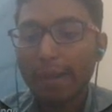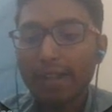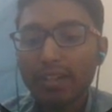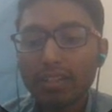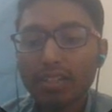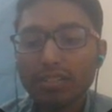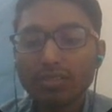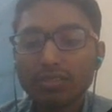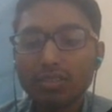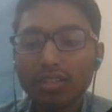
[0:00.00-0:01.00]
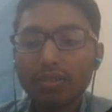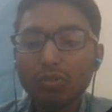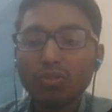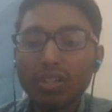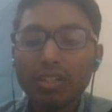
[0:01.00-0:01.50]
next I have to
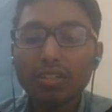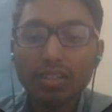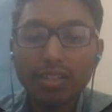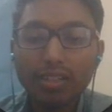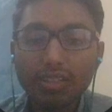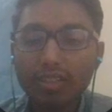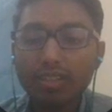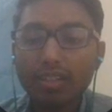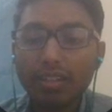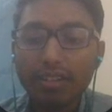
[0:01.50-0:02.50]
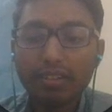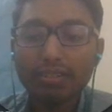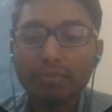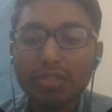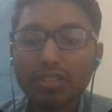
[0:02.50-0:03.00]
clean the data and I
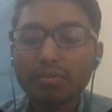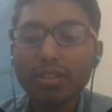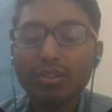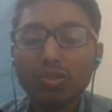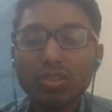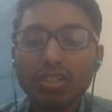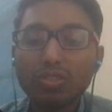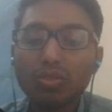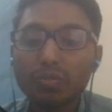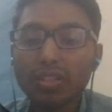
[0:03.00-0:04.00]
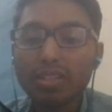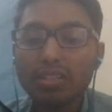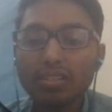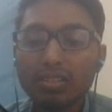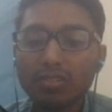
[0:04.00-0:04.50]
handle missing values and
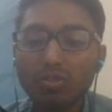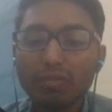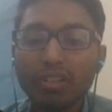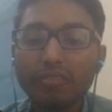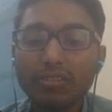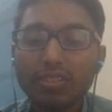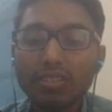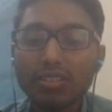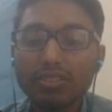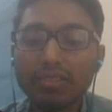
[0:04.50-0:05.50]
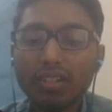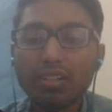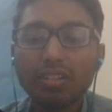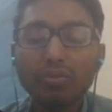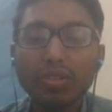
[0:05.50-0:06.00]
normalize the numeric features and
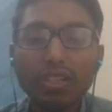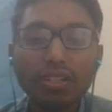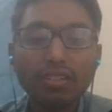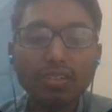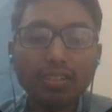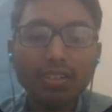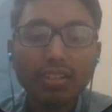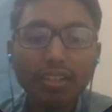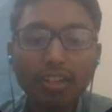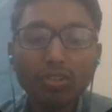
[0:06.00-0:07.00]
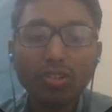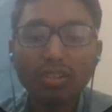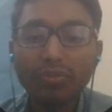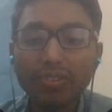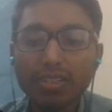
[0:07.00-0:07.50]
converted categorical
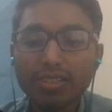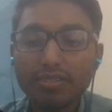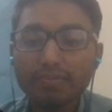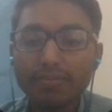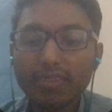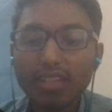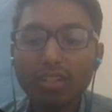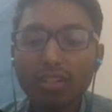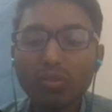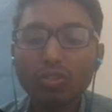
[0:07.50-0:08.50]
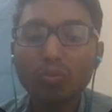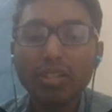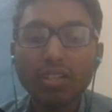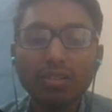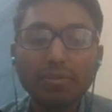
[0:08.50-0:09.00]
features into the
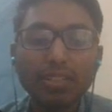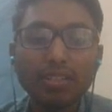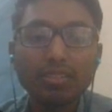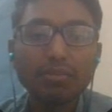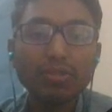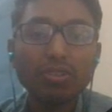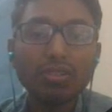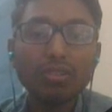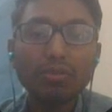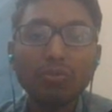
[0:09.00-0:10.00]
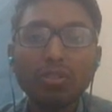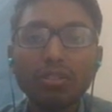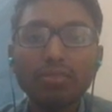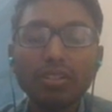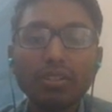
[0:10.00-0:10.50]
numerical representation, because our
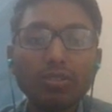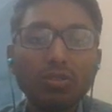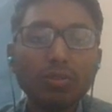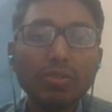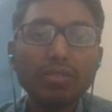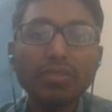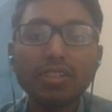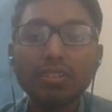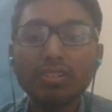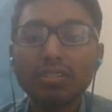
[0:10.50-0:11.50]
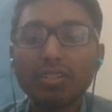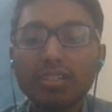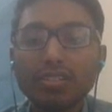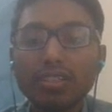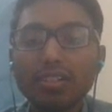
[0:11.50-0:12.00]
model will always would
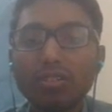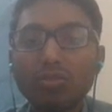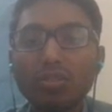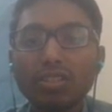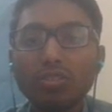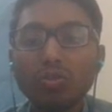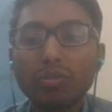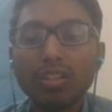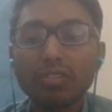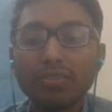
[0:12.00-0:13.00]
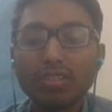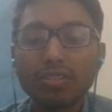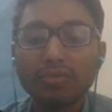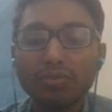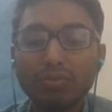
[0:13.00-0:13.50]
understand only the numerical feature
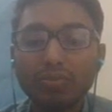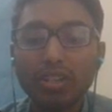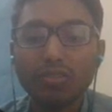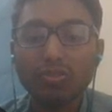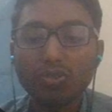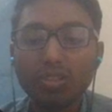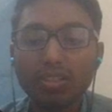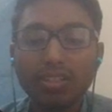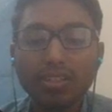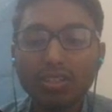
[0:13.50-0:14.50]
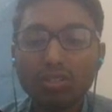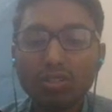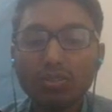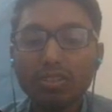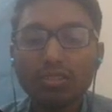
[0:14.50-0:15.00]
values only,
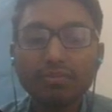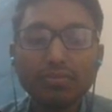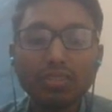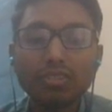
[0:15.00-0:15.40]
not the